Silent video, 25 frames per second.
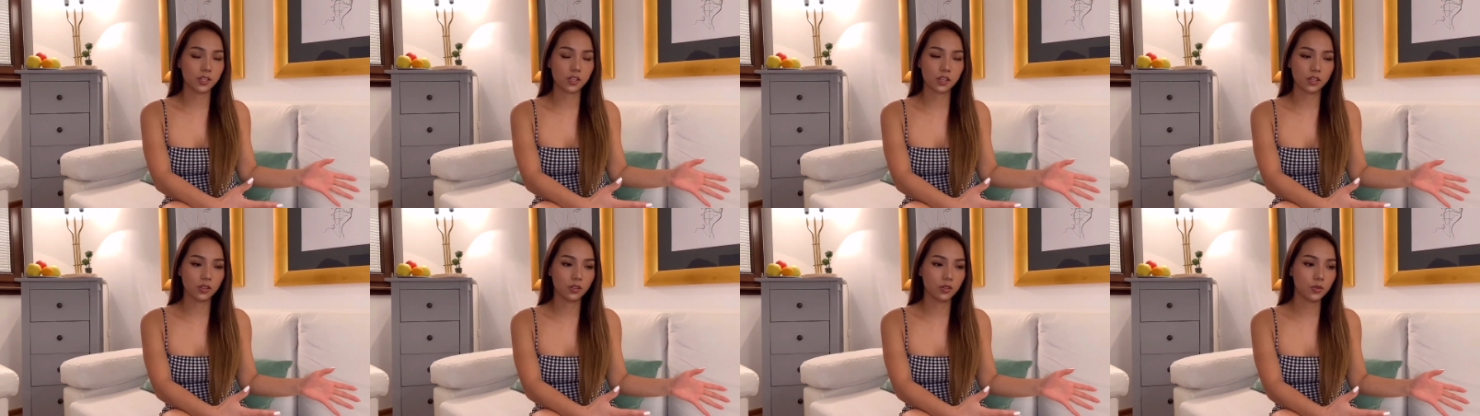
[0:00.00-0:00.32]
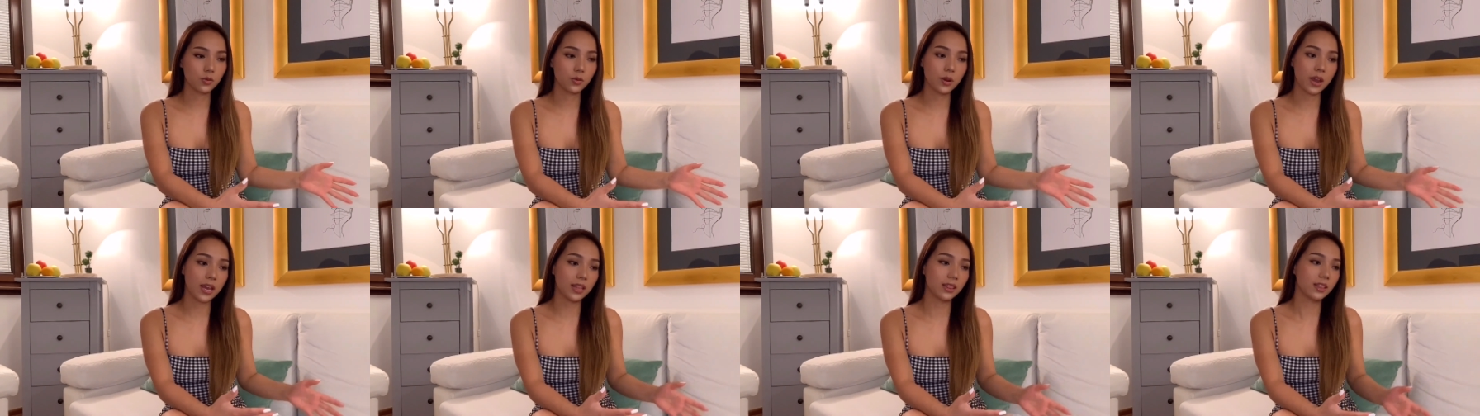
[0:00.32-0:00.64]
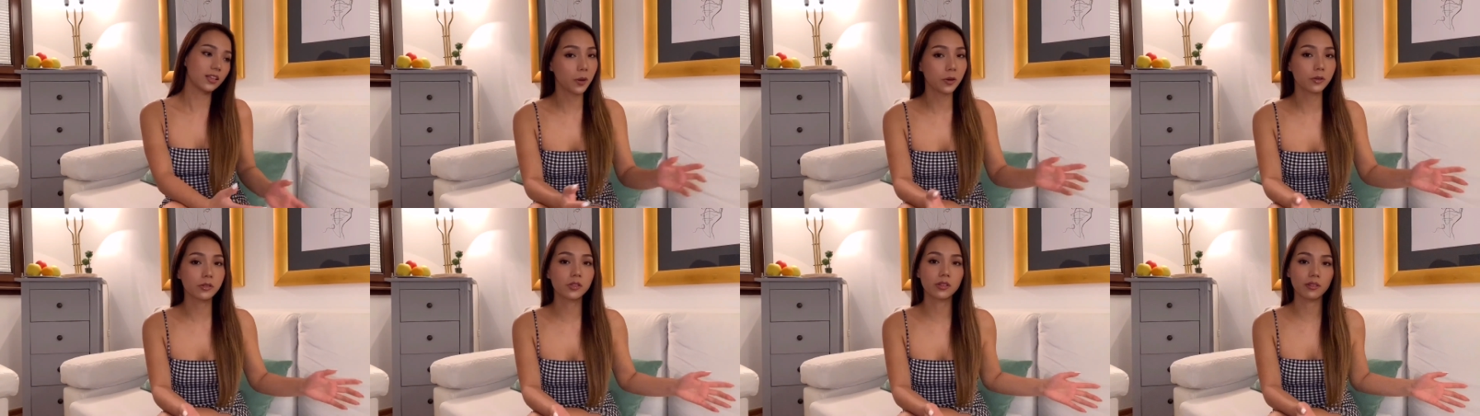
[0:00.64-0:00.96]
Chengdu and
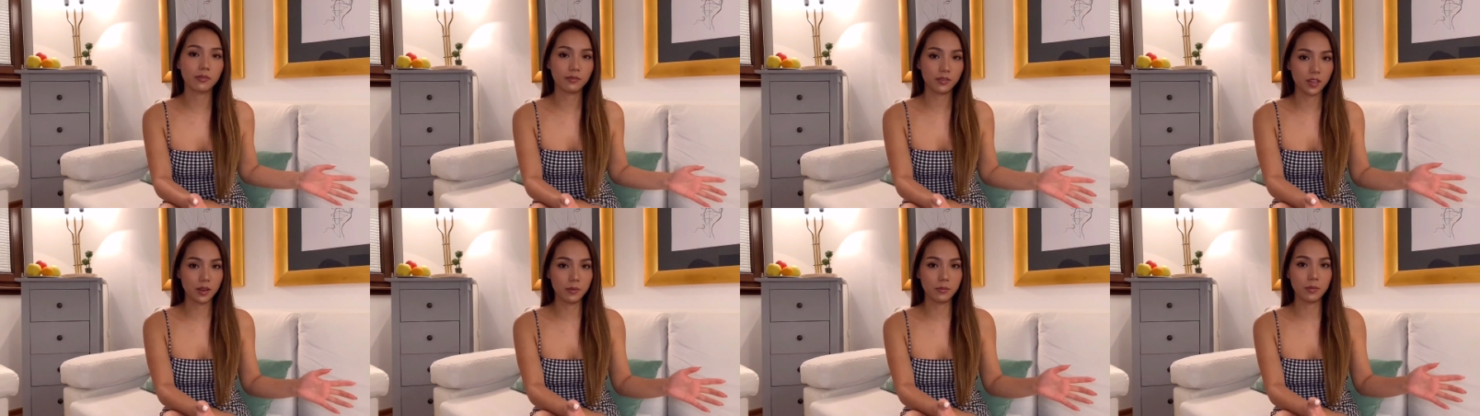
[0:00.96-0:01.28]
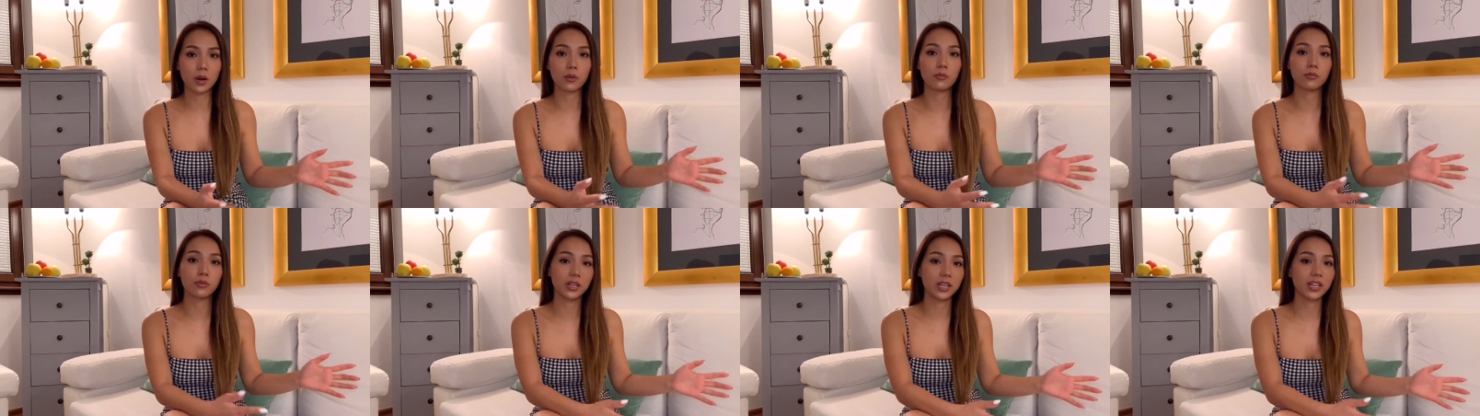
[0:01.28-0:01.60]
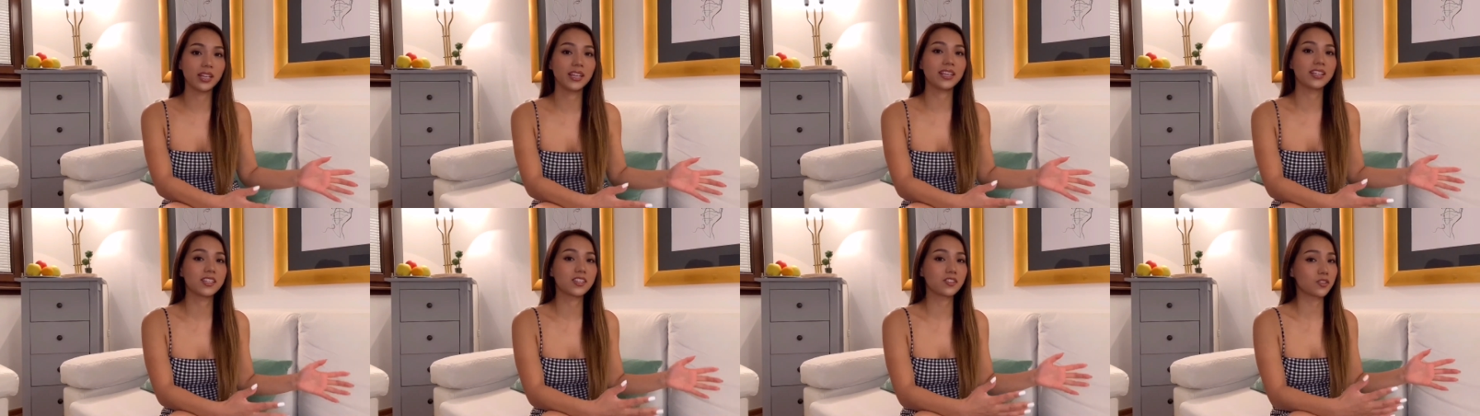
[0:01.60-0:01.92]
most of them are
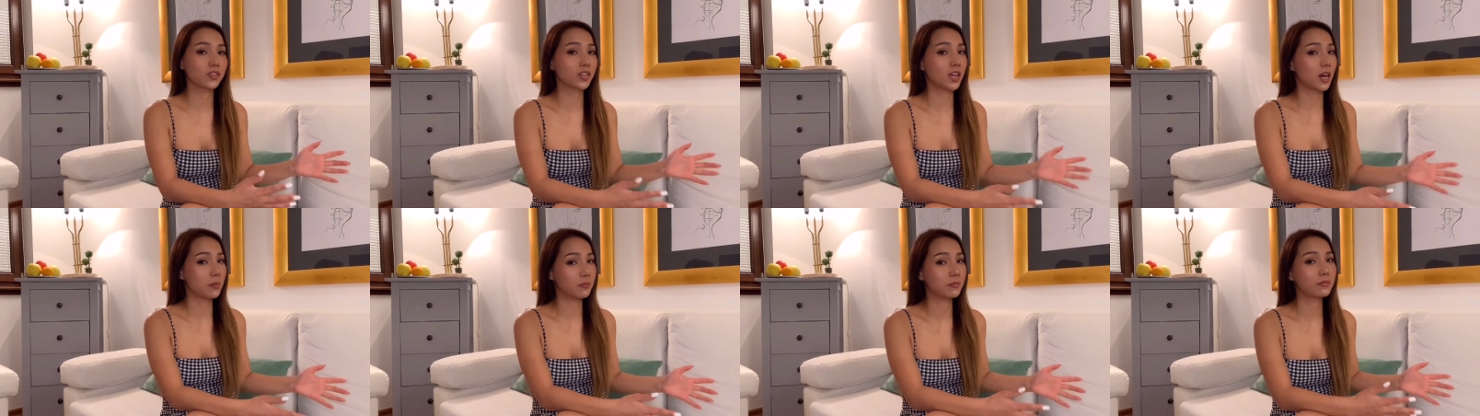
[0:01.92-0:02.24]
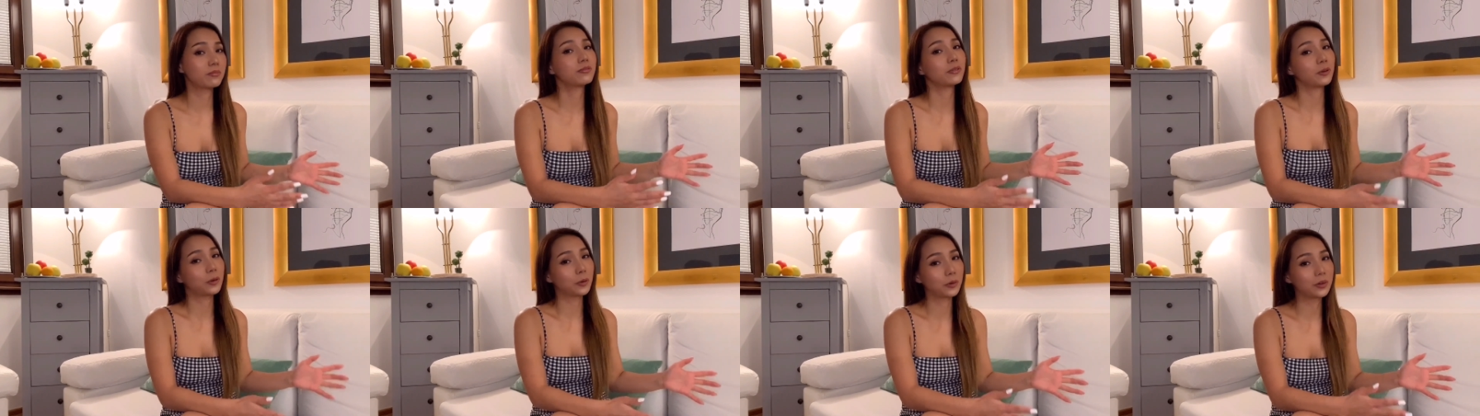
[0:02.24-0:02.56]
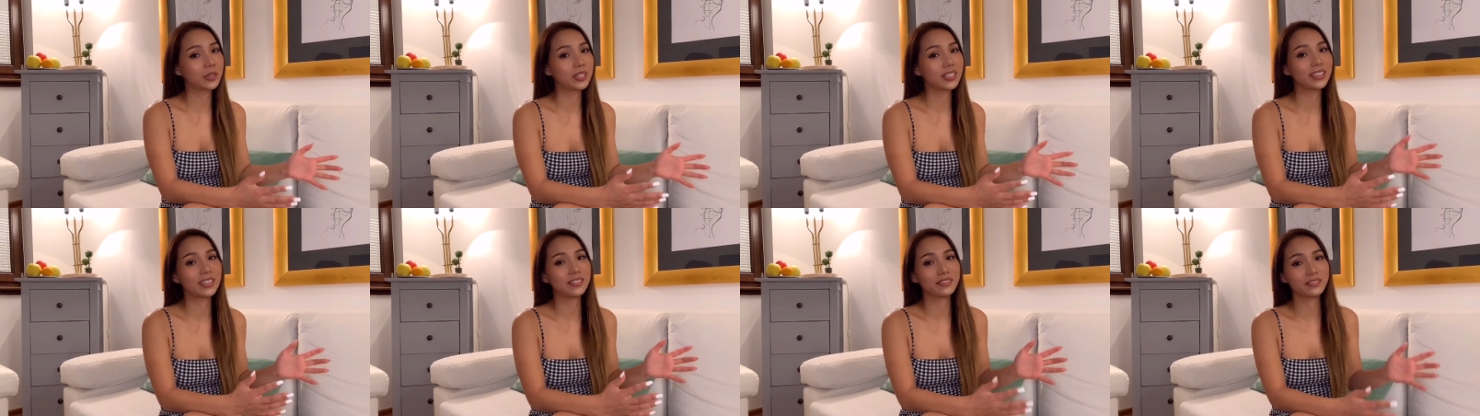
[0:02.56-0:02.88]
really just come for
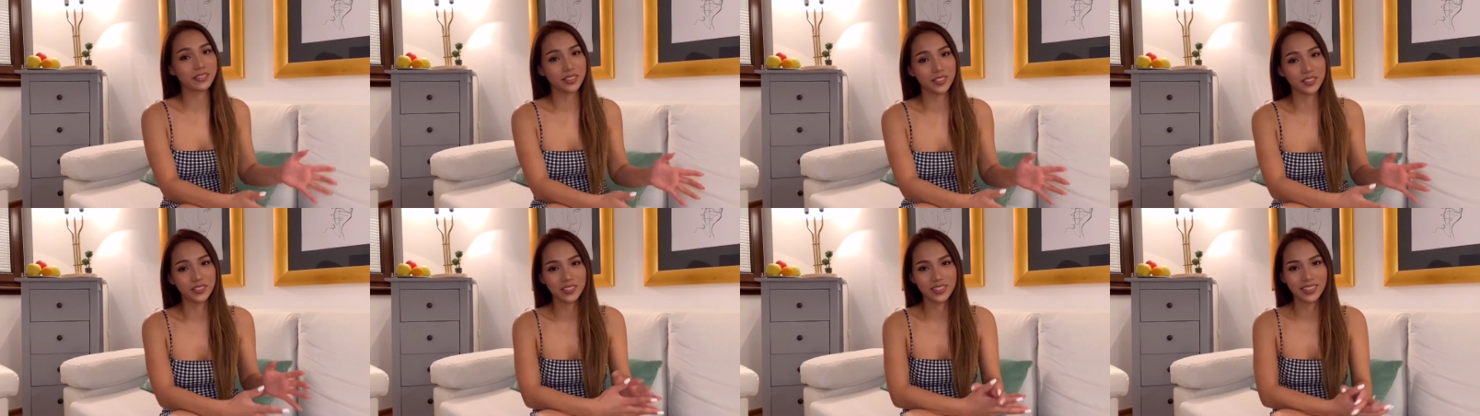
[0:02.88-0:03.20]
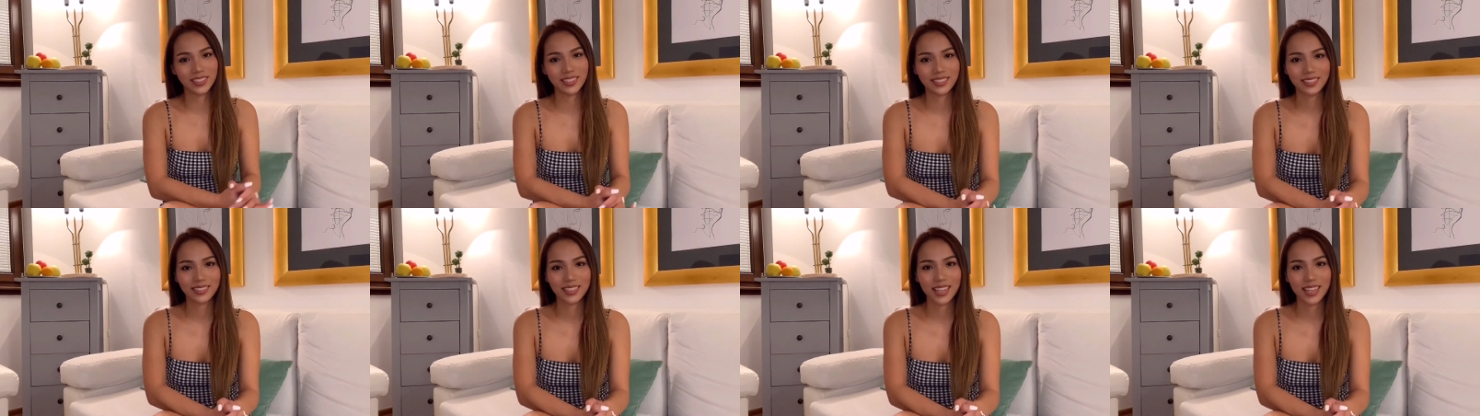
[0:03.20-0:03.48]
the food.